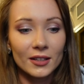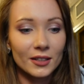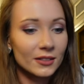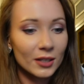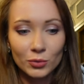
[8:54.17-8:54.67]

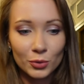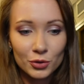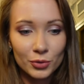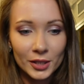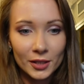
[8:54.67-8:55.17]
the town
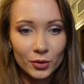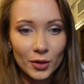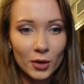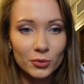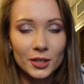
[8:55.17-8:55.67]
was really
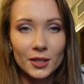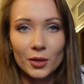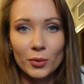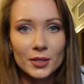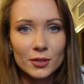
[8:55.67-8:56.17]
crowded.
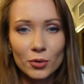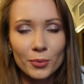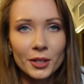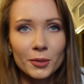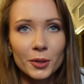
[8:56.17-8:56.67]
There were so
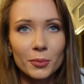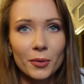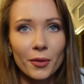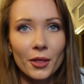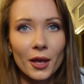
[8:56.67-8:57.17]
many
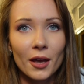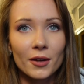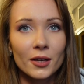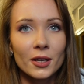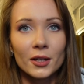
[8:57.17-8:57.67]
people
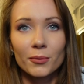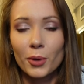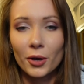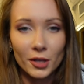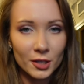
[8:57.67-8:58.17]
there.
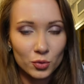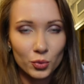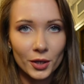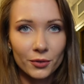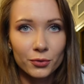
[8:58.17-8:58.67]
Parkings
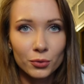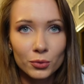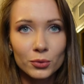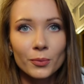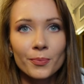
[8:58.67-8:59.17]
were
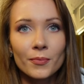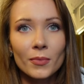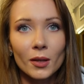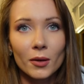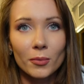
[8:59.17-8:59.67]
full.
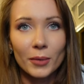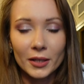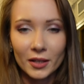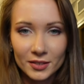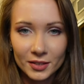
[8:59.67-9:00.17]
But
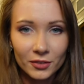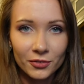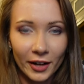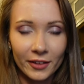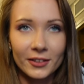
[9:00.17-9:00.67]
I still
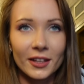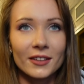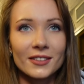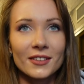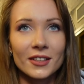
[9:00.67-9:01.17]
felt
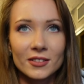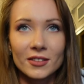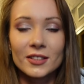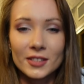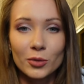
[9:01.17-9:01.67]
that the,
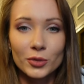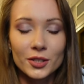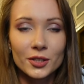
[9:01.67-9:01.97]
the town is